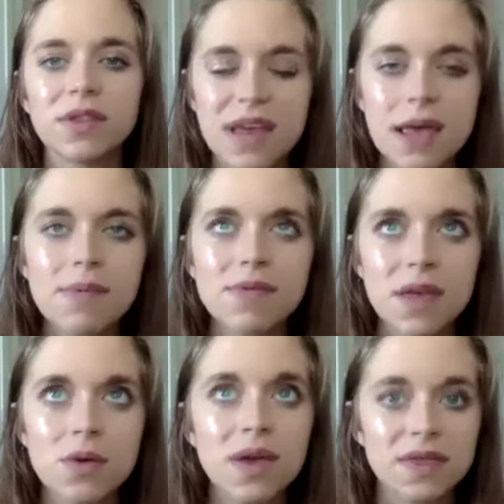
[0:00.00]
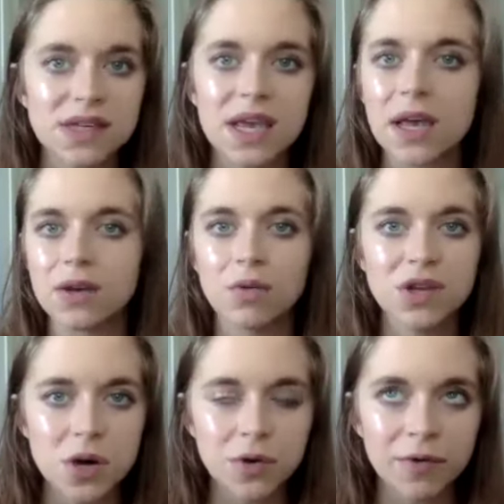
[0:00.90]
day that you get the tan, no
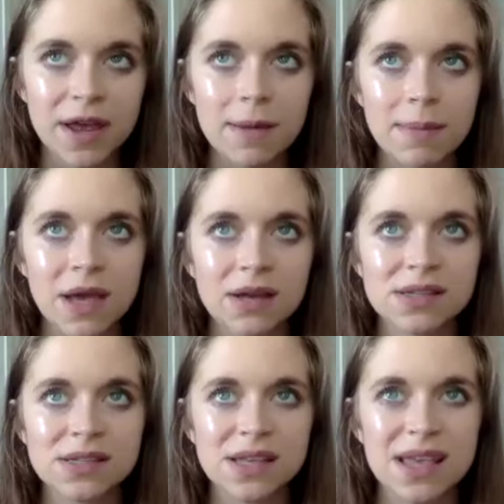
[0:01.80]
deodorant because